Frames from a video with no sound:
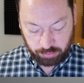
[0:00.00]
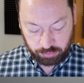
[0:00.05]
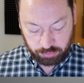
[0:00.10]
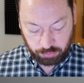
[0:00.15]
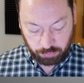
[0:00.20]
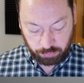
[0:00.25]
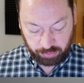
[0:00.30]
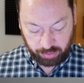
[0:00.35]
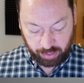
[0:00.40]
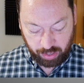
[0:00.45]

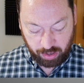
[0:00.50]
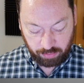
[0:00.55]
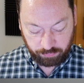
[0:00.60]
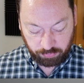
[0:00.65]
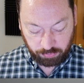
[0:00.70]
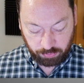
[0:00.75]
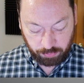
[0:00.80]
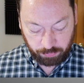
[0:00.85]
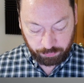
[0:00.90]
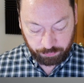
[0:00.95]
So with
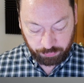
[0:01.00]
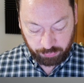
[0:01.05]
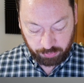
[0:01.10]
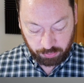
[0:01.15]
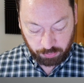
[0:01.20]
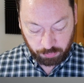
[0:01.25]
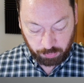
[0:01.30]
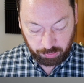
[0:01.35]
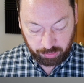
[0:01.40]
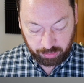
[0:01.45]
Avro,
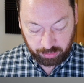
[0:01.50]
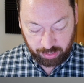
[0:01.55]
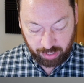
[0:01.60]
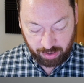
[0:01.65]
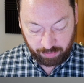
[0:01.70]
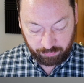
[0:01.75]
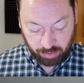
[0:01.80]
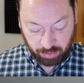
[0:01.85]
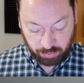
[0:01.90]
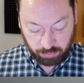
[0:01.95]
we can
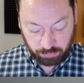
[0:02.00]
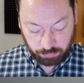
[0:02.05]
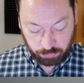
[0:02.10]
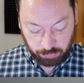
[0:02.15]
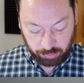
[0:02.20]
have that.